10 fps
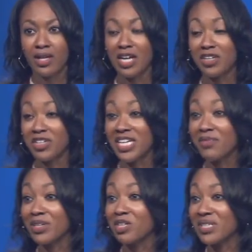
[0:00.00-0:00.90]
Dr.
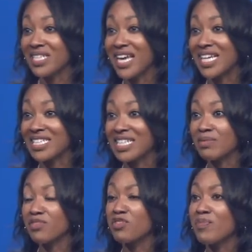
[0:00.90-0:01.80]
Henry Louis Gates, some
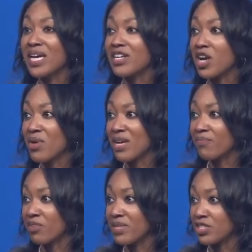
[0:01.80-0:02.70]
of you may know him
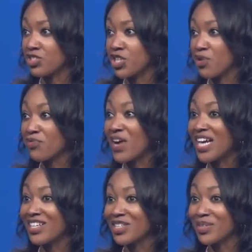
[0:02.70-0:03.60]
from his show
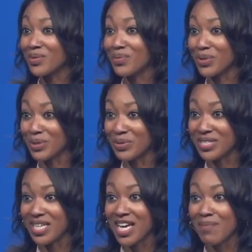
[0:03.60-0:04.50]
Finding Your
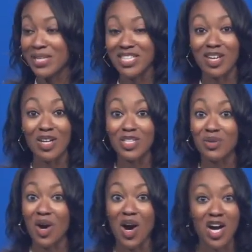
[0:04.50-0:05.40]
Roots, but he's also
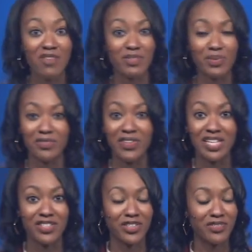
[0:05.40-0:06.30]
a Harvard
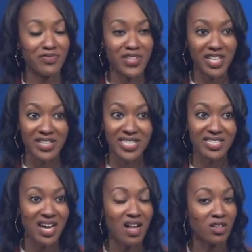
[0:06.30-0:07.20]
professor, very
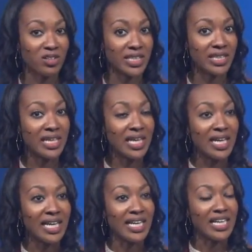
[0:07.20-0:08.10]
scholarly,
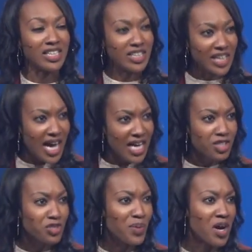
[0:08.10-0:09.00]
and a
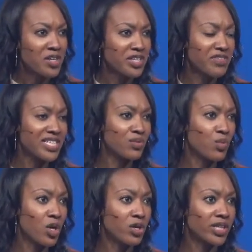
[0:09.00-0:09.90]
large body of his
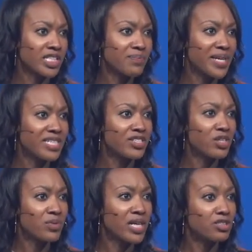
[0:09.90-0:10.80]
work is based
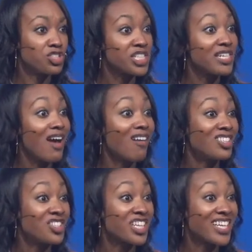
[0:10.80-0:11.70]
around
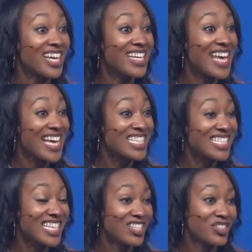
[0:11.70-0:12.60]
genealogy and
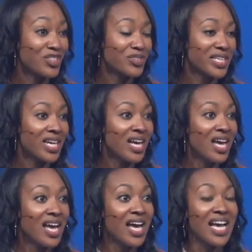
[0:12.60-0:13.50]
ancestry.
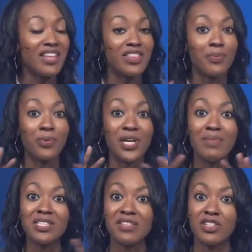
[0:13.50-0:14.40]
And the
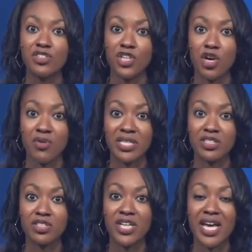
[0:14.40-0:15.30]
premise of the show is
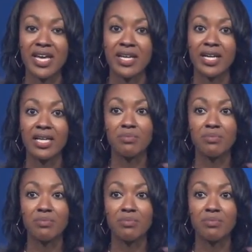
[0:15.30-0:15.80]
to take